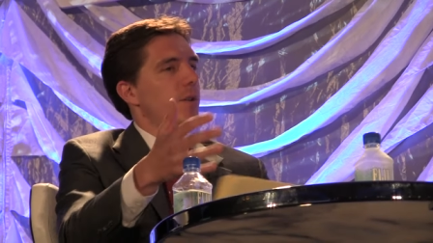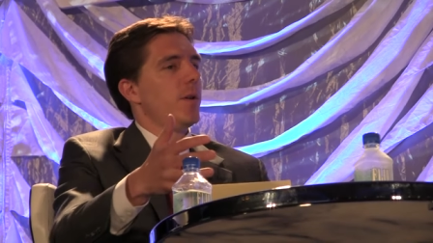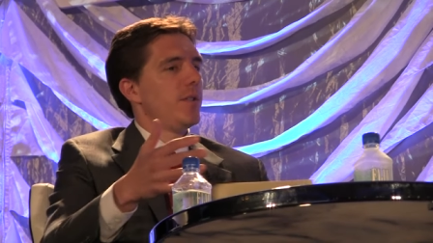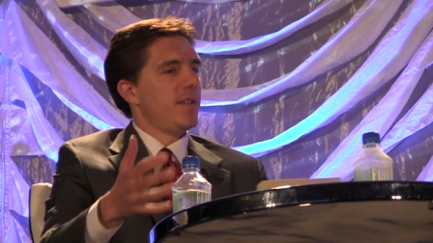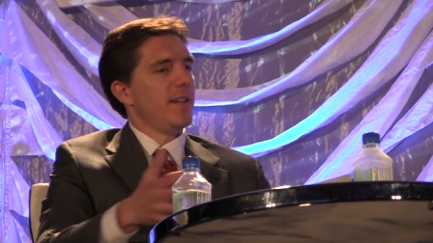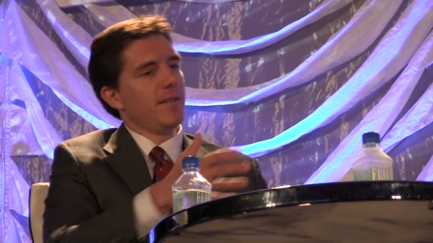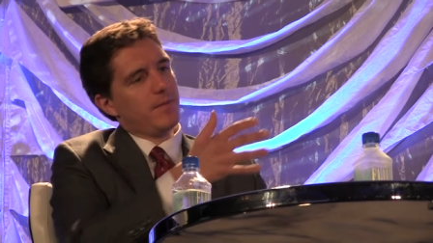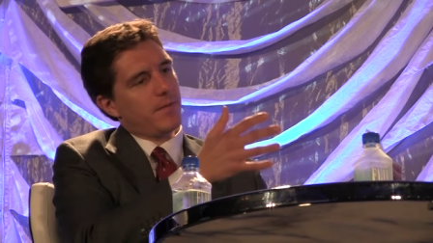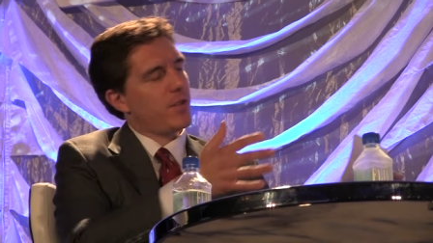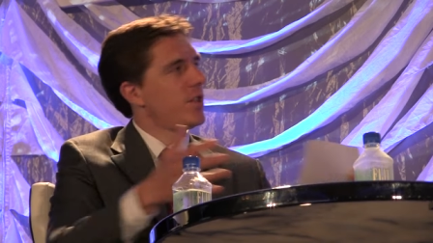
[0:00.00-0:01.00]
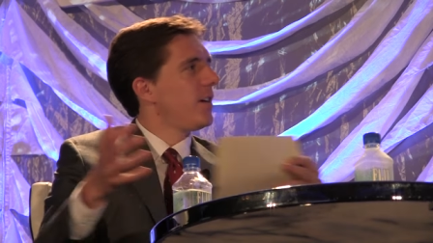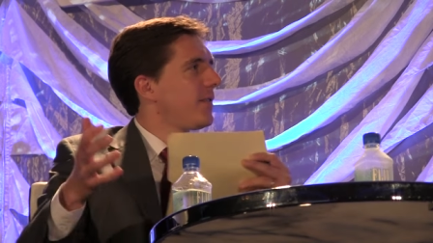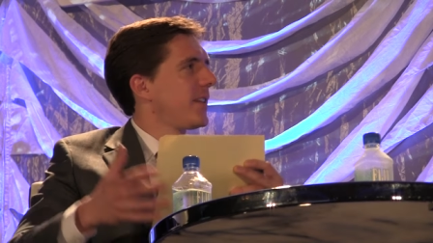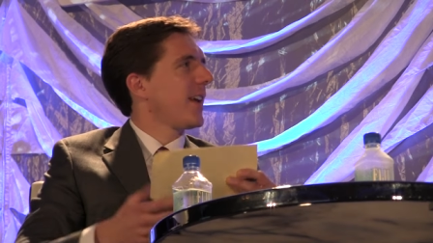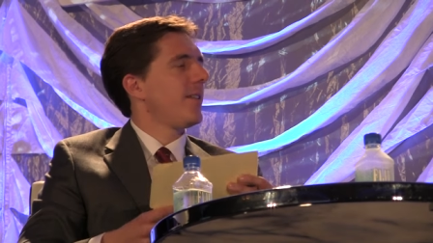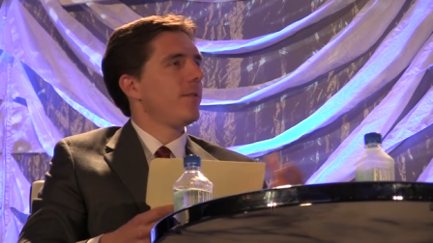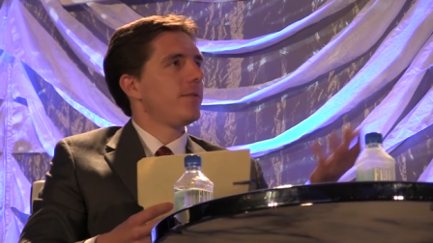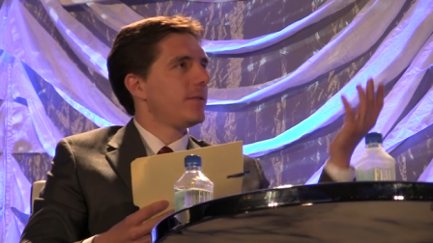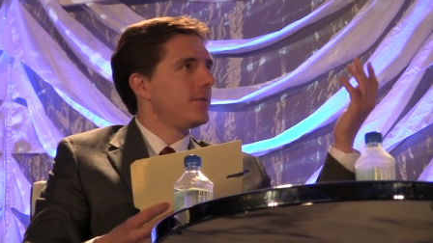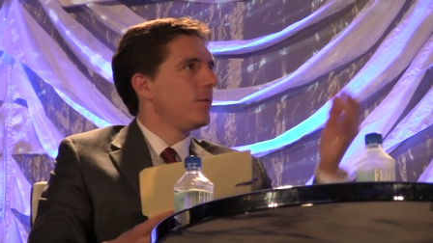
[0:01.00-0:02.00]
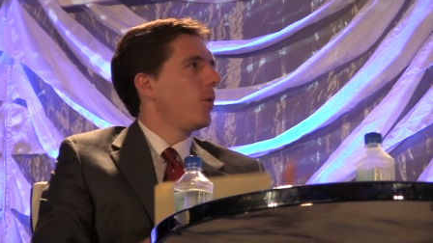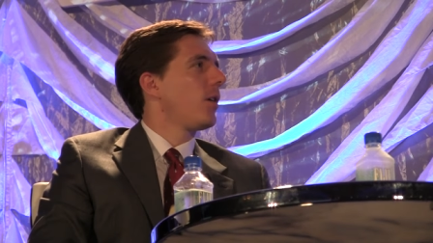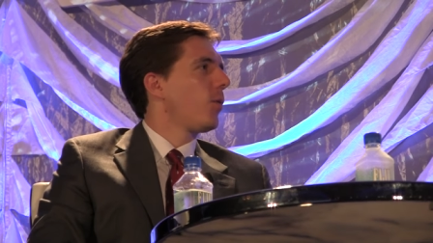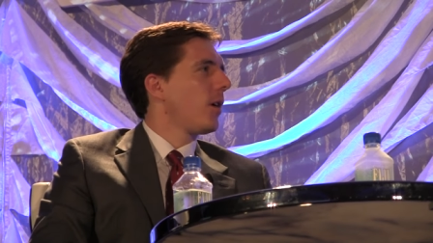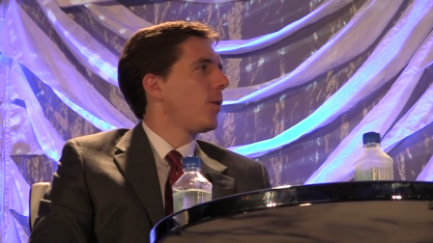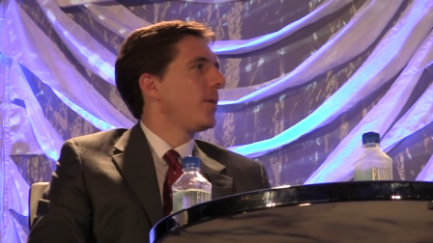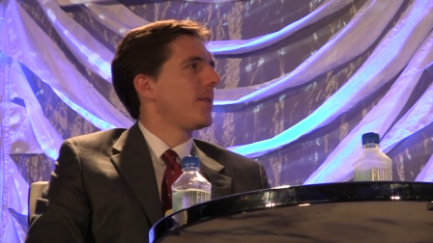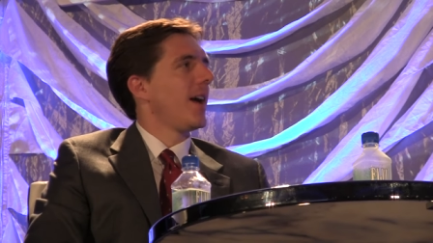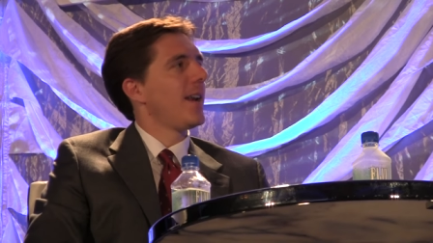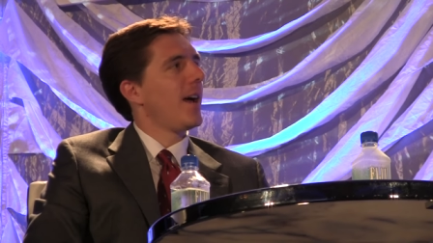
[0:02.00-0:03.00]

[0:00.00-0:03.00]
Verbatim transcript: You know, are you seeing the shift and kind of where, where are we with that